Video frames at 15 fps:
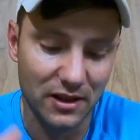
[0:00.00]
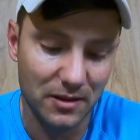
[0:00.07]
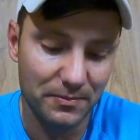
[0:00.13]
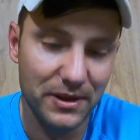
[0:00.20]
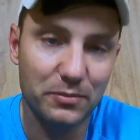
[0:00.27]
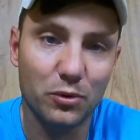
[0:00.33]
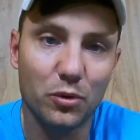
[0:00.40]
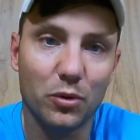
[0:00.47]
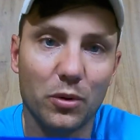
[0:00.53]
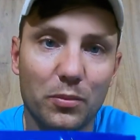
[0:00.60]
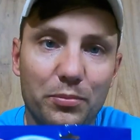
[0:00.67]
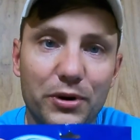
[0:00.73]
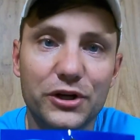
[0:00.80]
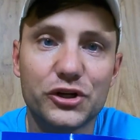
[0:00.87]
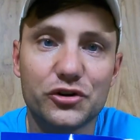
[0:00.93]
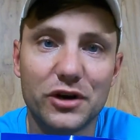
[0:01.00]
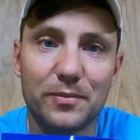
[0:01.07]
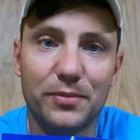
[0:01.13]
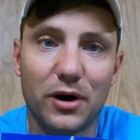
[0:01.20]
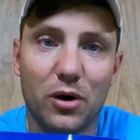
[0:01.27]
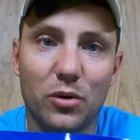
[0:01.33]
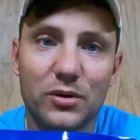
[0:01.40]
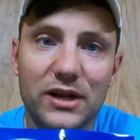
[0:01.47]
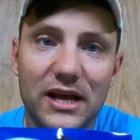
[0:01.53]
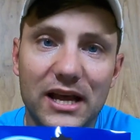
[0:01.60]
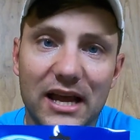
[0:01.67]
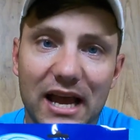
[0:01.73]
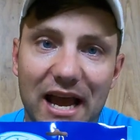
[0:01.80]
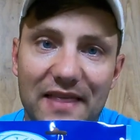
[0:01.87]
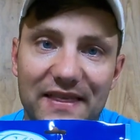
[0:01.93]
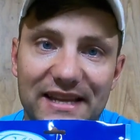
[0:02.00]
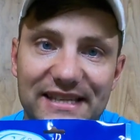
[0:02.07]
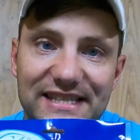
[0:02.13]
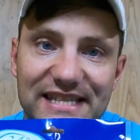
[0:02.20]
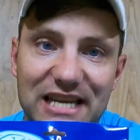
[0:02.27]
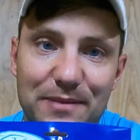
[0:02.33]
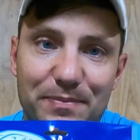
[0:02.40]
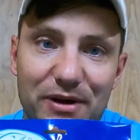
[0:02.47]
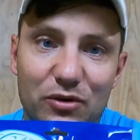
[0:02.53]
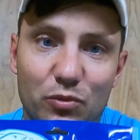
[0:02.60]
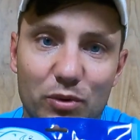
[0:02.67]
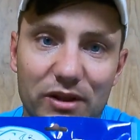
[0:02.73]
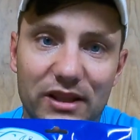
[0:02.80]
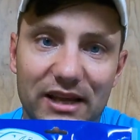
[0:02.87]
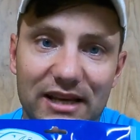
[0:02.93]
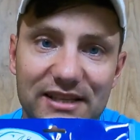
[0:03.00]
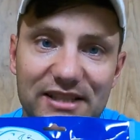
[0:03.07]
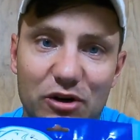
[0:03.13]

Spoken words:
People will put shrimp on and then tip it with this.